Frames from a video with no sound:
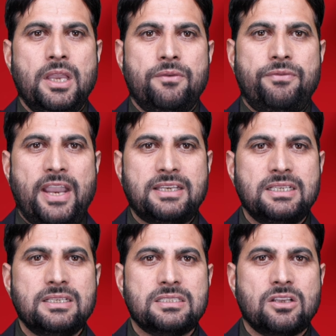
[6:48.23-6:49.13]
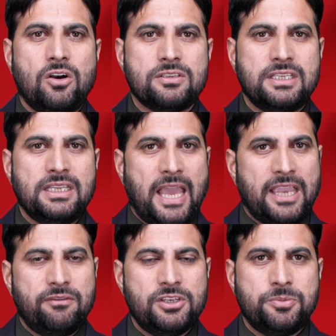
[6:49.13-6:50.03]
Factors causing
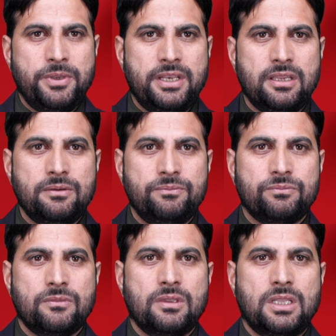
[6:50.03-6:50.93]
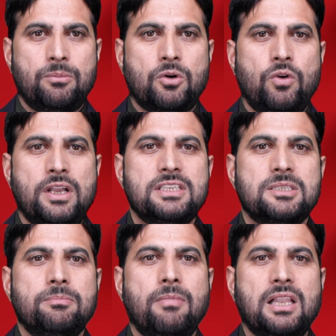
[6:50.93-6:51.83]
language barrier. Number one is
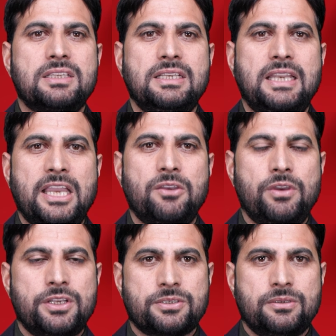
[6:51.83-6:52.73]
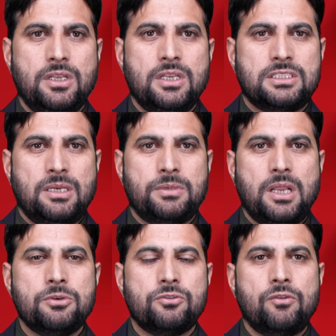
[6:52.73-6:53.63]
multi-language.
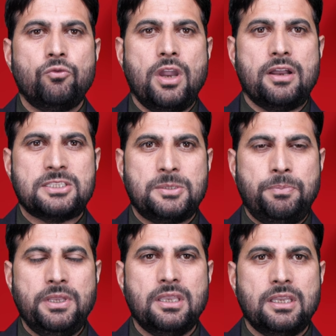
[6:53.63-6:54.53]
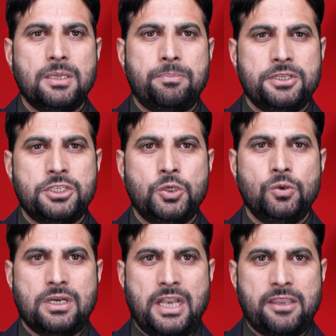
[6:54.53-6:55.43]
Sometimes when we are speaking in a
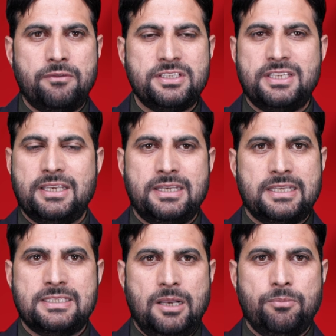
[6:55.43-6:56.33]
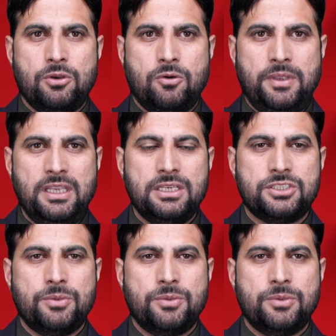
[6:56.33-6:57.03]
particular language, take an example of English.